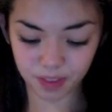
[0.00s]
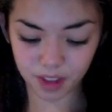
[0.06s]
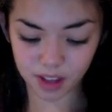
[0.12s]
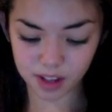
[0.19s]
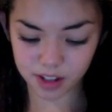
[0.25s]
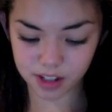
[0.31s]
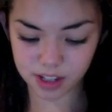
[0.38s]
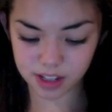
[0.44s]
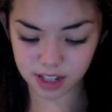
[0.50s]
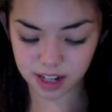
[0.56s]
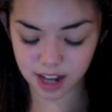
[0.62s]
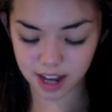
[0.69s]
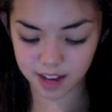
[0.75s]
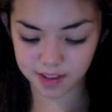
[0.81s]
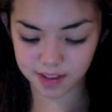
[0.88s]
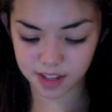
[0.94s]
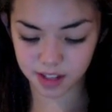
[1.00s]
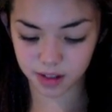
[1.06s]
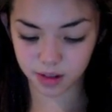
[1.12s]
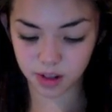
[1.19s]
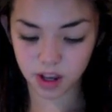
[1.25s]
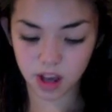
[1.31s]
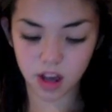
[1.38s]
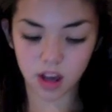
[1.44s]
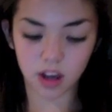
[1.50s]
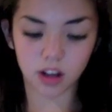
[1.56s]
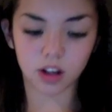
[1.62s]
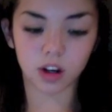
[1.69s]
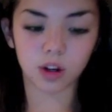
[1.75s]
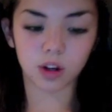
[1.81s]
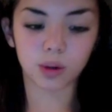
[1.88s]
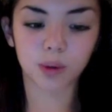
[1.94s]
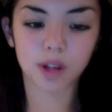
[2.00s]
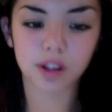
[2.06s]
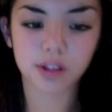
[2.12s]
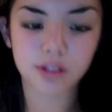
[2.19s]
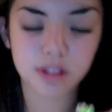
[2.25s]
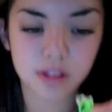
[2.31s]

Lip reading: you're just going to have to go where you